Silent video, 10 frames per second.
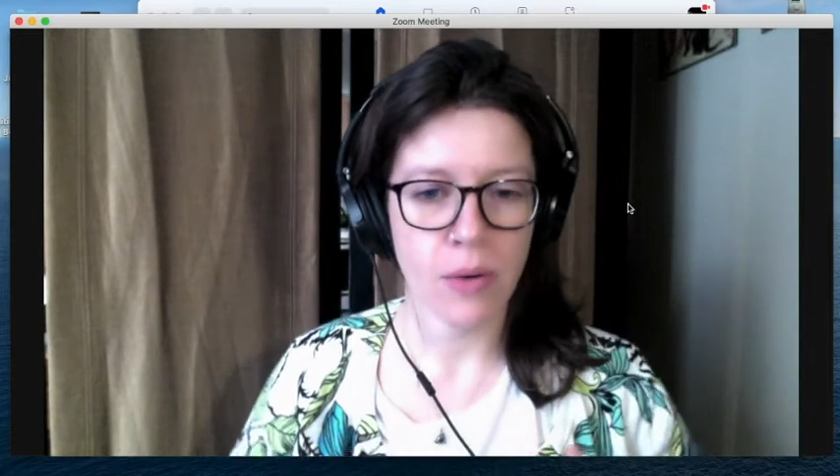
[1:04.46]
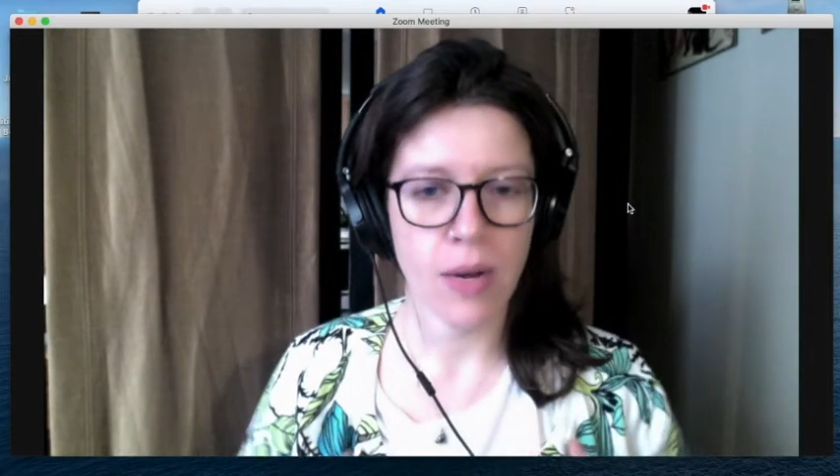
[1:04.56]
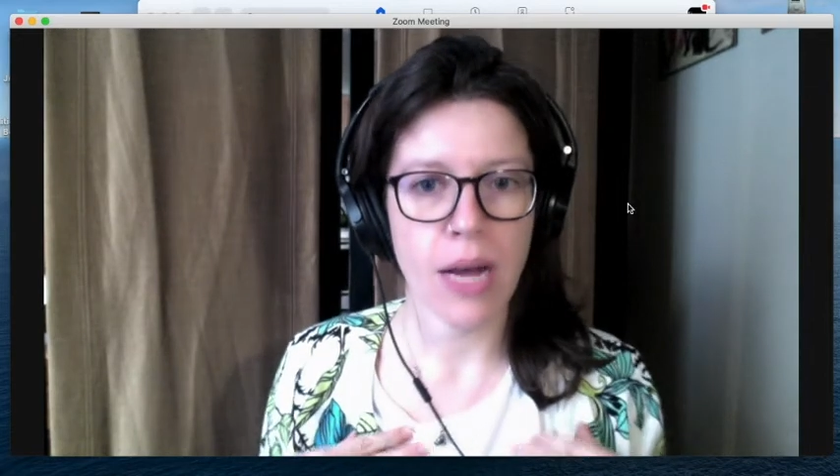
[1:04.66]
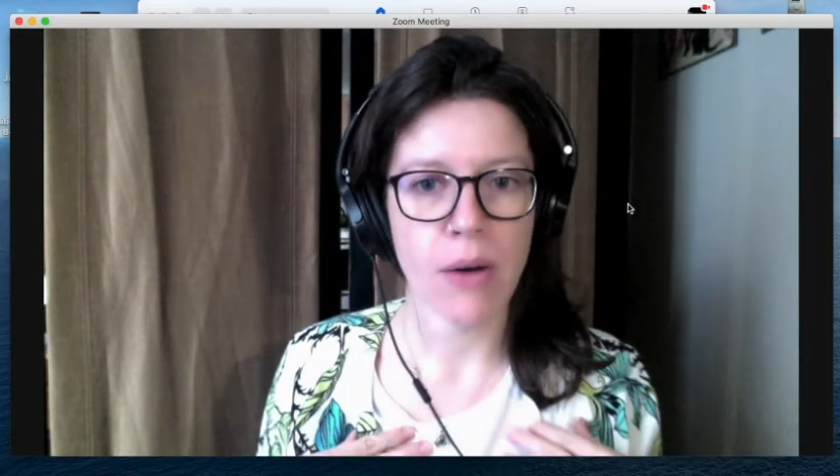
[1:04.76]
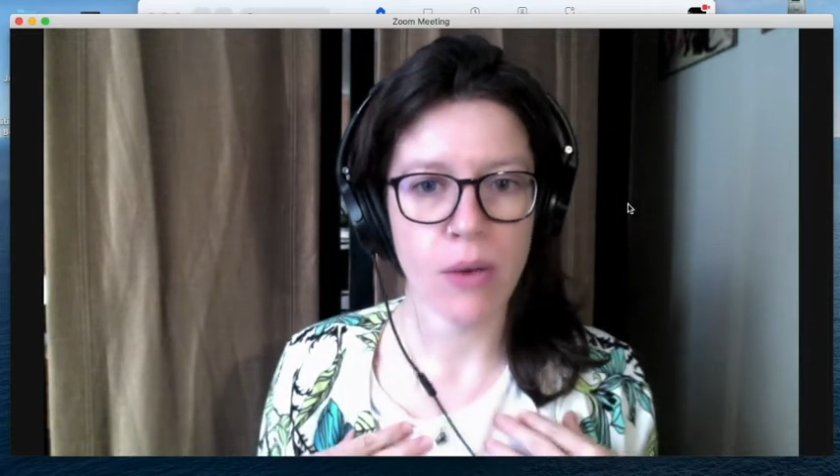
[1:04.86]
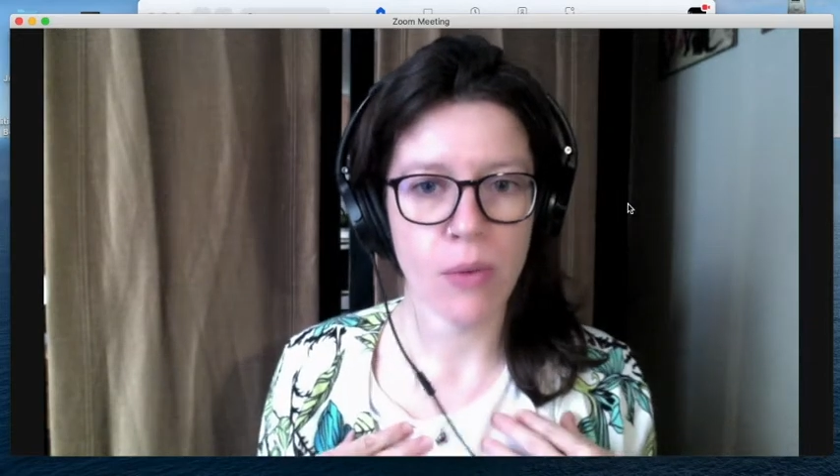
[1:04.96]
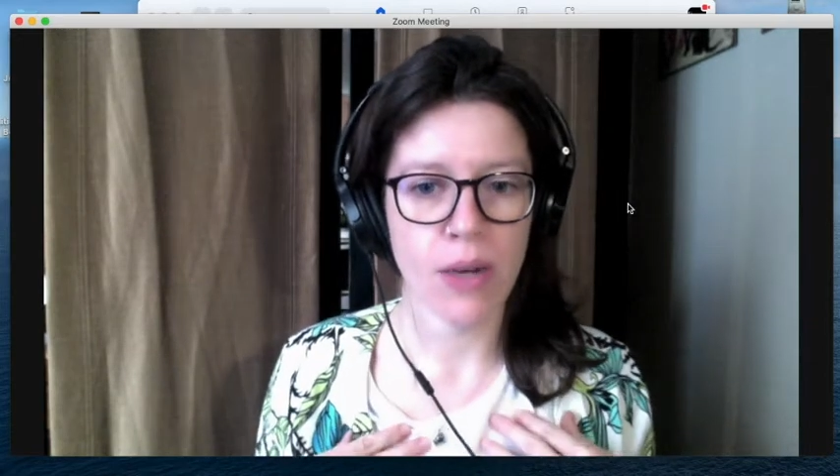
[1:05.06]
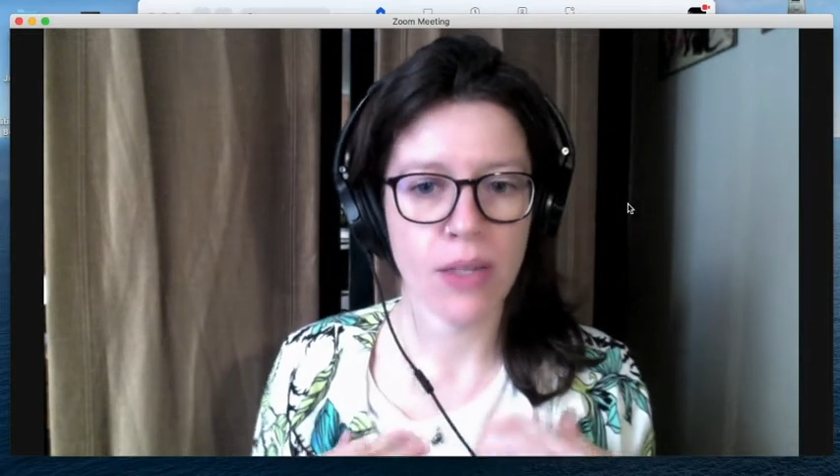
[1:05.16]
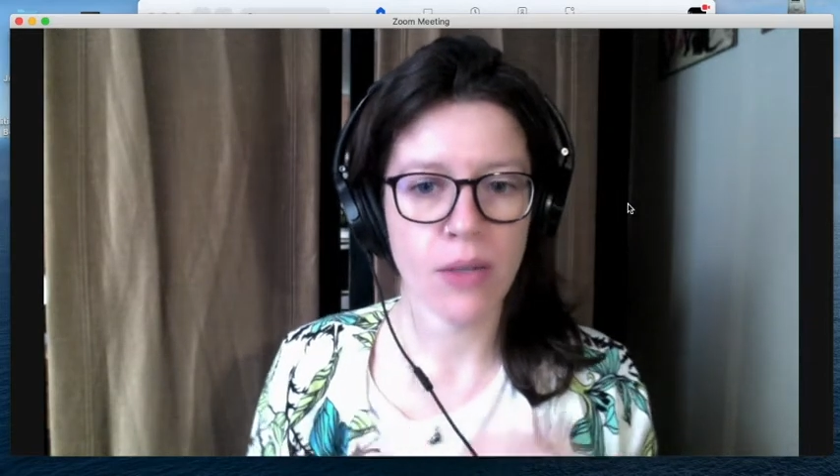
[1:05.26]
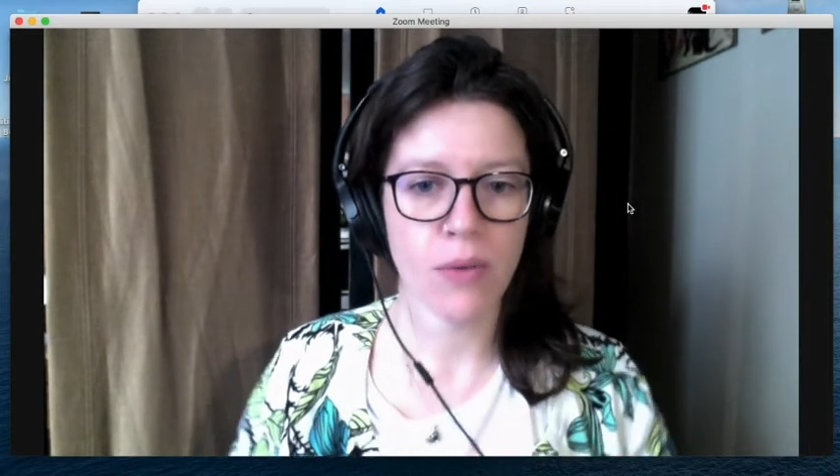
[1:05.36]
how you want
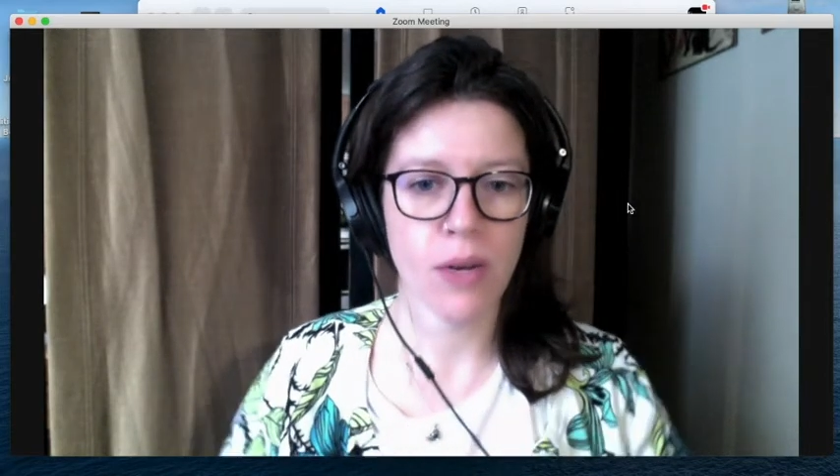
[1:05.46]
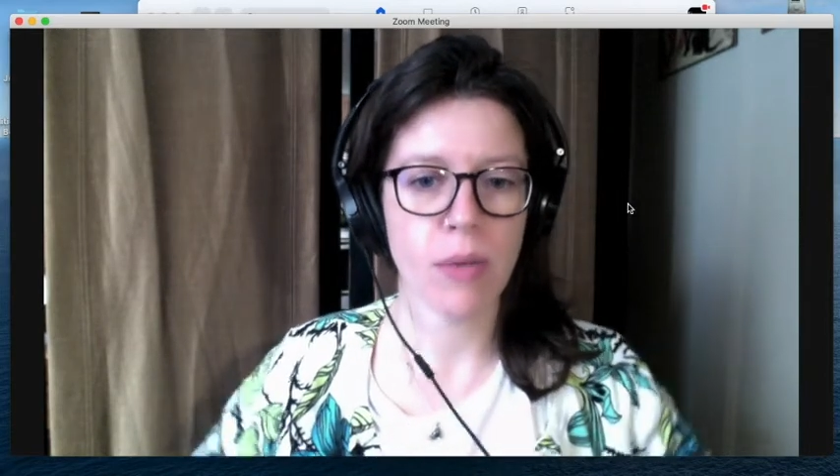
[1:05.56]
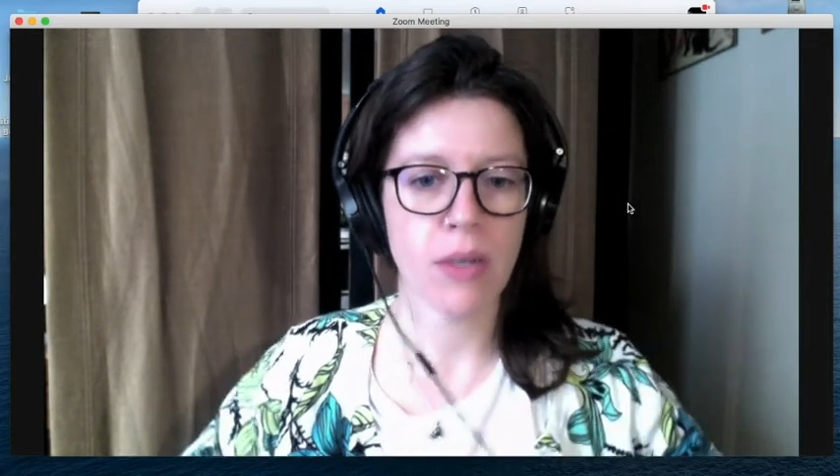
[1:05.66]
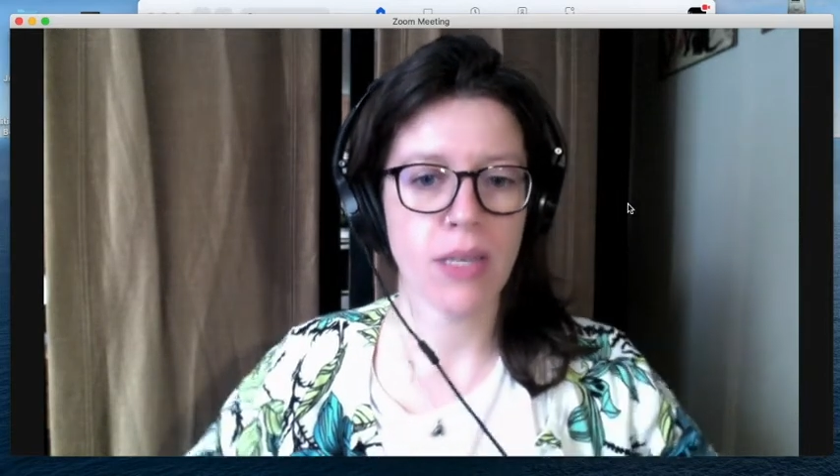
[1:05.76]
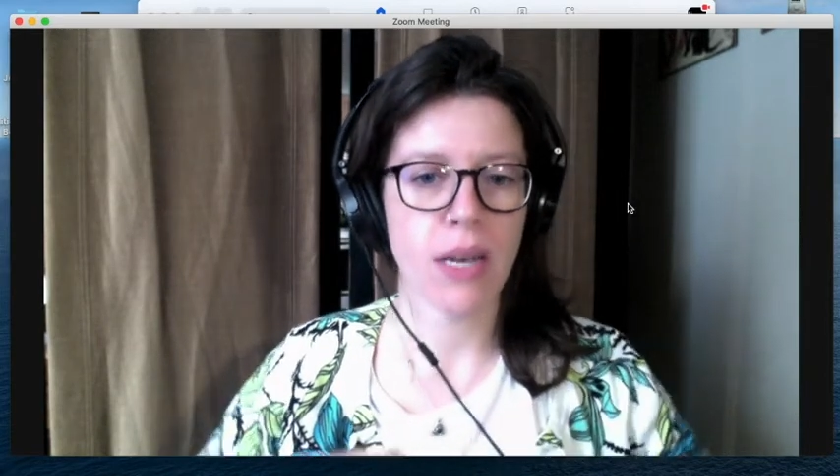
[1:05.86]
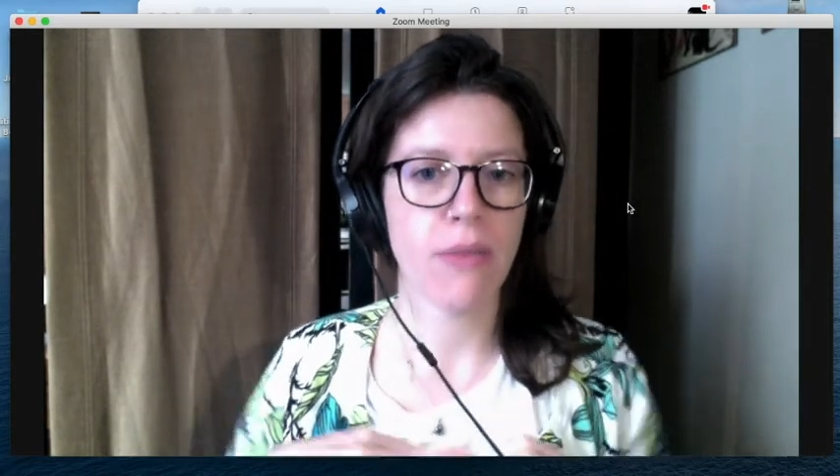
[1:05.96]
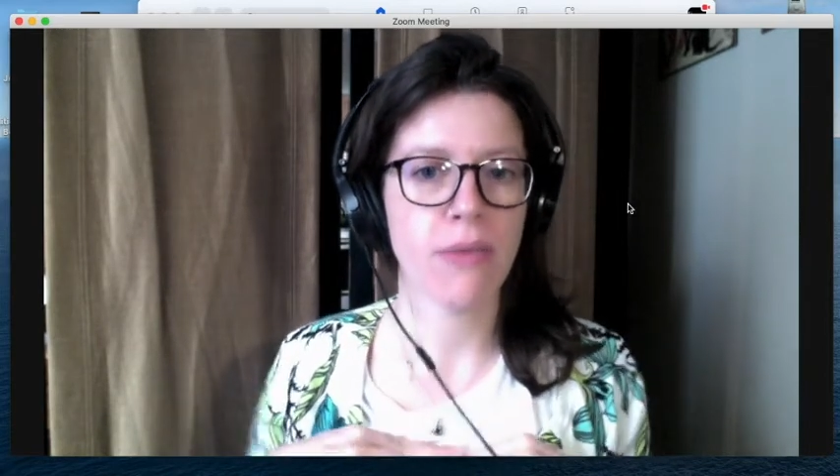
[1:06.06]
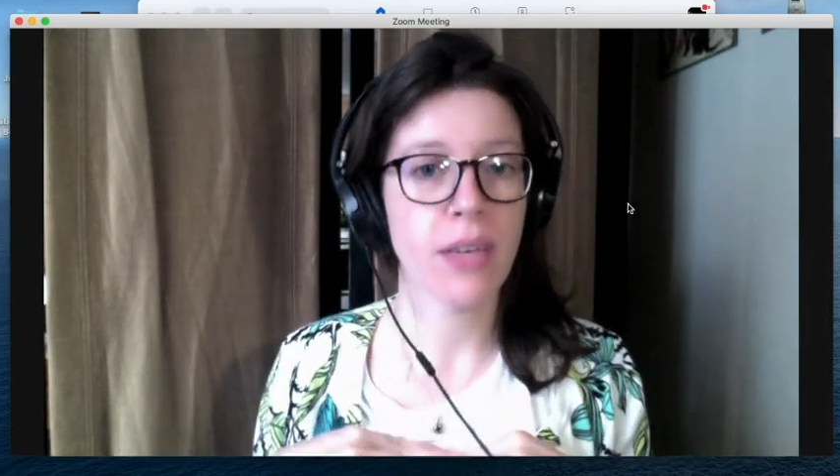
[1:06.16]
to frame yourself,